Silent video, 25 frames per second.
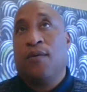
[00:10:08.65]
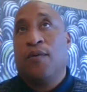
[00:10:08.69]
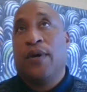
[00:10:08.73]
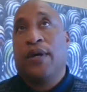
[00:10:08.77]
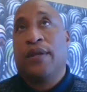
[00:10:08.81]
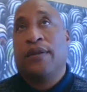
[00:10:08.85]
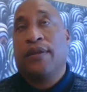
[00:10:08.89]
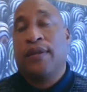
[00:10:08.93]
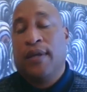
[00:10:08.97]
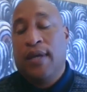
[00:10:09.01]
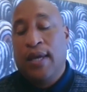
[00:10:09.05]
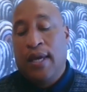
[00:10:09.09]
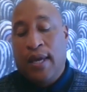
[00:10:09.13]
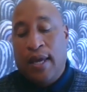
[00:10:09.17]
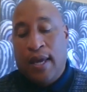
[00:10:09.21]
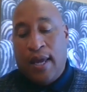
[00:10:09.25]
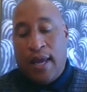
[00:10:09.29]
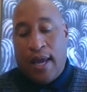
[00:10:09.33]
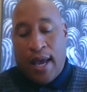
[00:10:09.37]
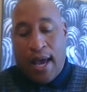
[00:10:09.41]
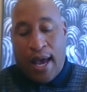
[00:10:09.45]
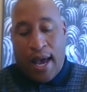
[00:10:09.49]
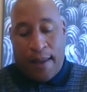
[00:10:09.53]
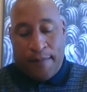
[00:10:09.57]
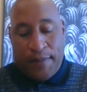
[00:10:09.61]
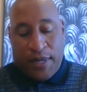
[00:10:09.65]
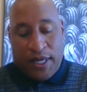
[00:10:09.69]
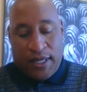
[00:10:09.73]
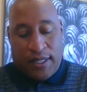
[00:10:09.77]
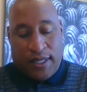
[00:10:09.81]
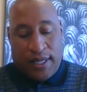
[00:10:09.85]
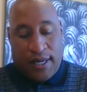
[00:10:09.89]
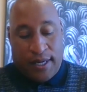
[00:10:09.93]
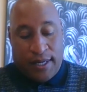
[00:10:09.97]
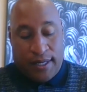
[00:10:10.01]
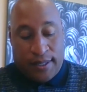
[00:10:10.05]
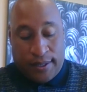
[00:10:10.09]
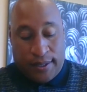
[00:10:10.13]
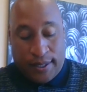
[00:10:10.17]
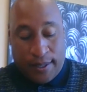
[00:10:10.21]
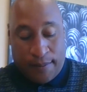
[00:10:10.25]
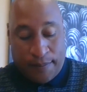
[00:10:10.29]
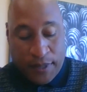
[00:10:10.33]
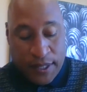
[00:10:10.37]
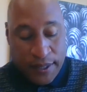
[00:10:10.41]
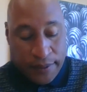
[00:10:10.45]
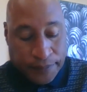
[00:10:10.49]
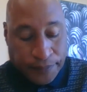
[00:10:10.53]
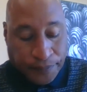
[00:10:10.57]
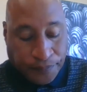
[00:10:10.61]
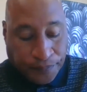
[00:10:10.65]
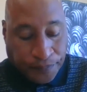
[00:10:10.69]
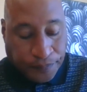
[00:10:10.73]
with. I'm going to tell you something.